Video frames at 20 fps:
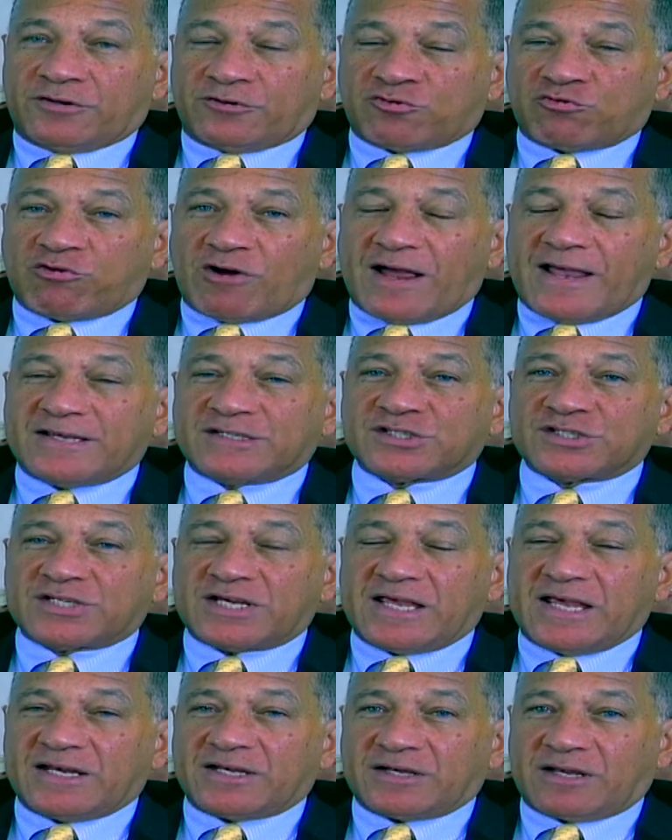
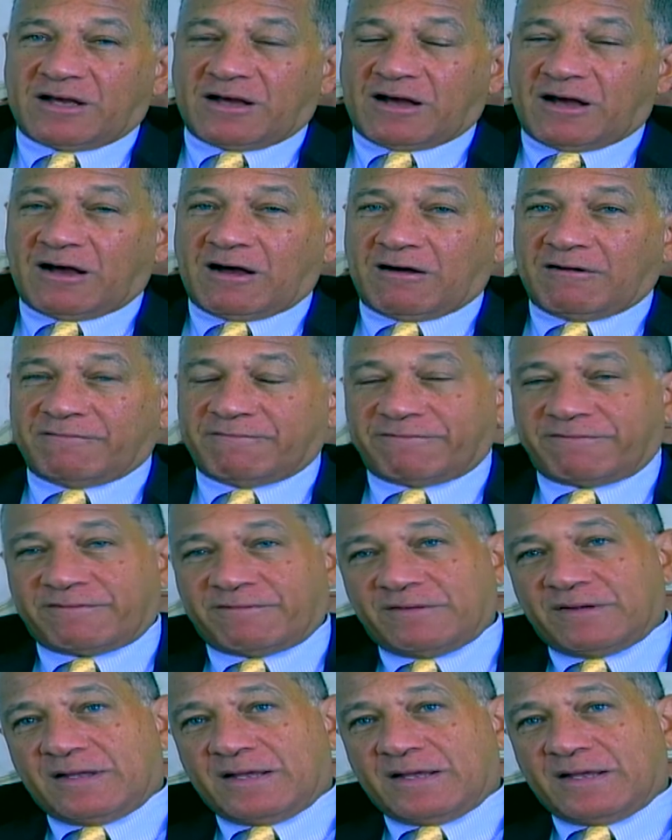tri-state of